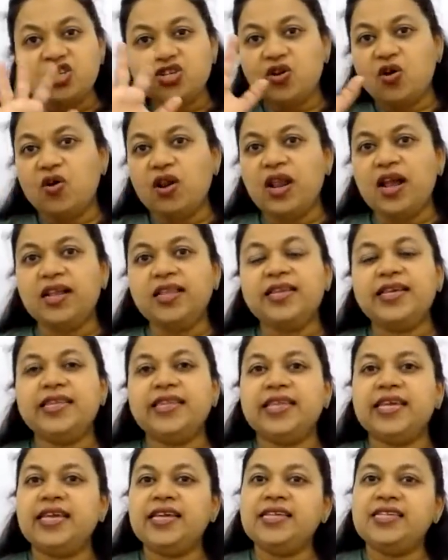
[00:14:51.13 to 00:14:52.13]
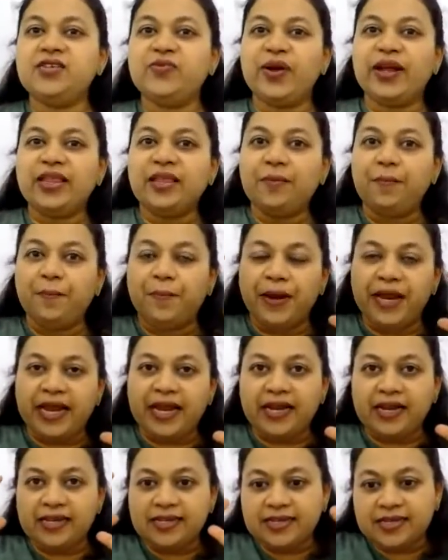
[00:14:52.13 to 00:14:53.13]
Now, this all are the
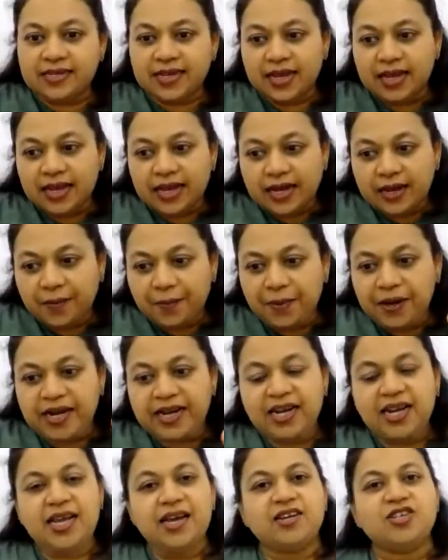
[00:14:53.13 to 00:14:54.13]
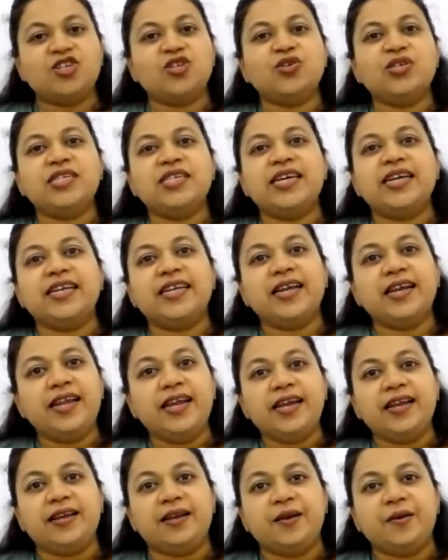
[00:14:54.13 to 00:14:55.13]
things where the brain is completely
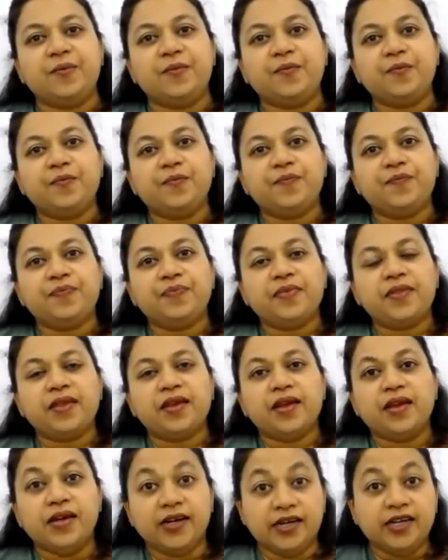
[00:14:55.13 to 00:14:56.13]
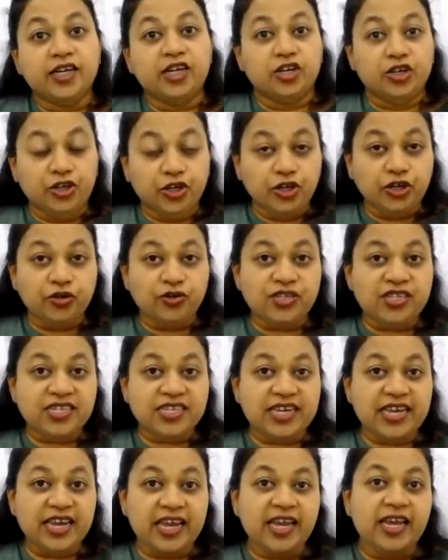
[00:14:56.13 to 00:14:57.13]
associated in. Do you
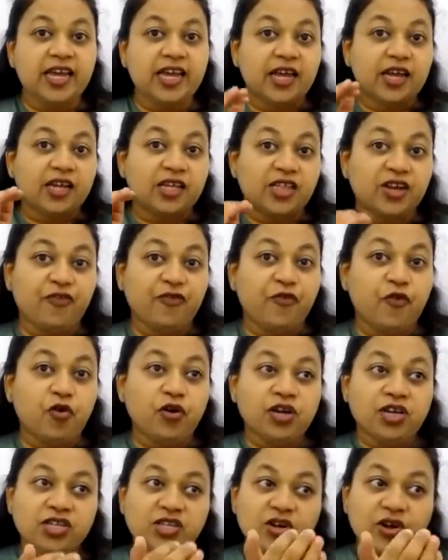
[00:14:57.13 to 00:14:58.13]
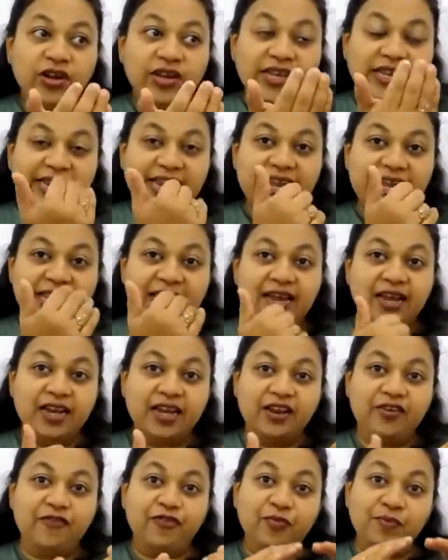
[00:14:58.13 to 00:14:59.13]
see the focus on taking in
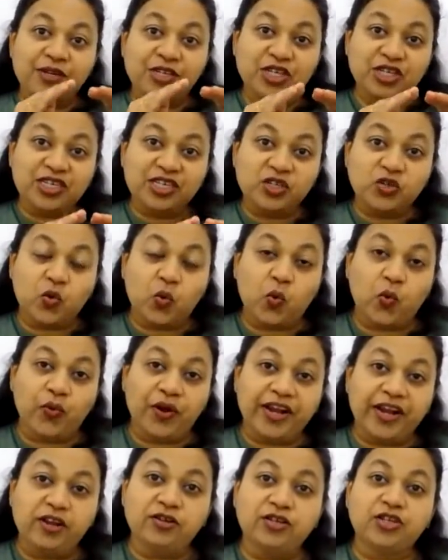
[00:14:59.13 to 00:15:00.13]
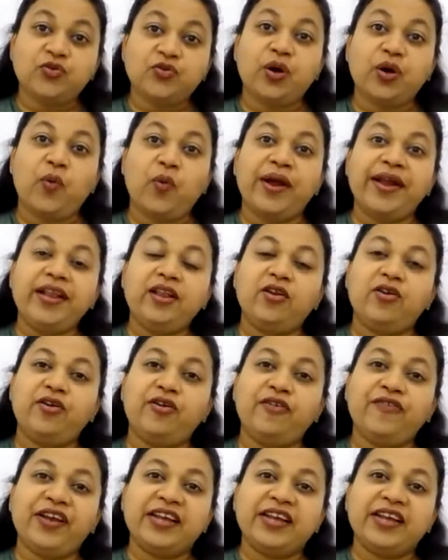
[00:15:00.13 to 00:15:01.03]
information is reduced to a quite lot of